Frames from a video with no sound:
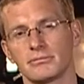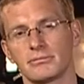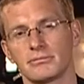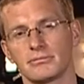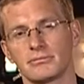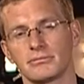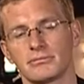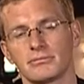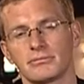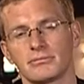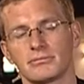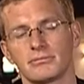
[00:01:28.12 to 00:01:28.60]

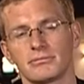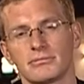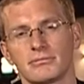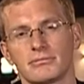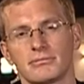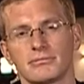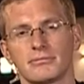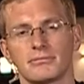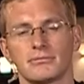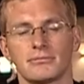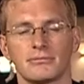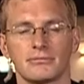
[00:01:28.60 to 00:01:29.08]

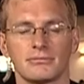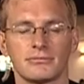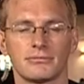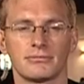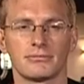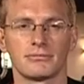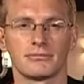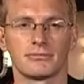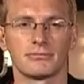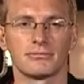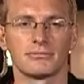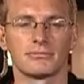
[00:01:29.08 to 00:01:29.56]

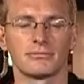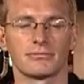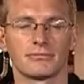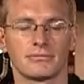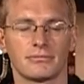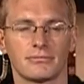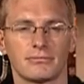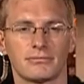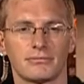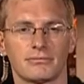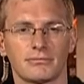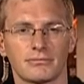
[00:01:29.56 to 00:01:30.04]

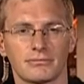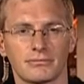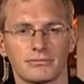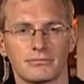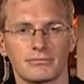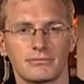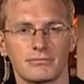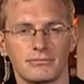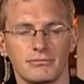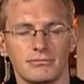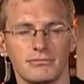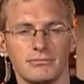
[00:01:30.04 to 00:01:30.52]

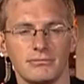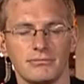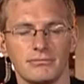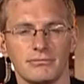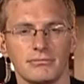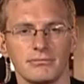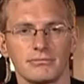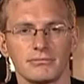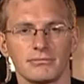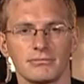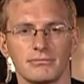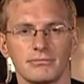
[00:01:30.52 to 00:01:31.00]

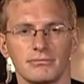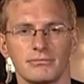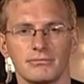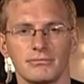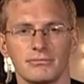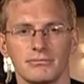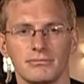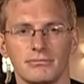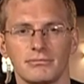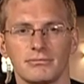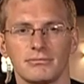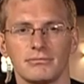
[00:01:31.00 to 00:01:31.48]

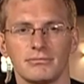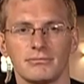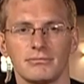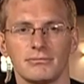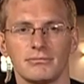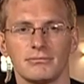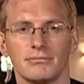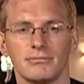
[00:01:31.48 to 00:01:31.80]
(no one is talking)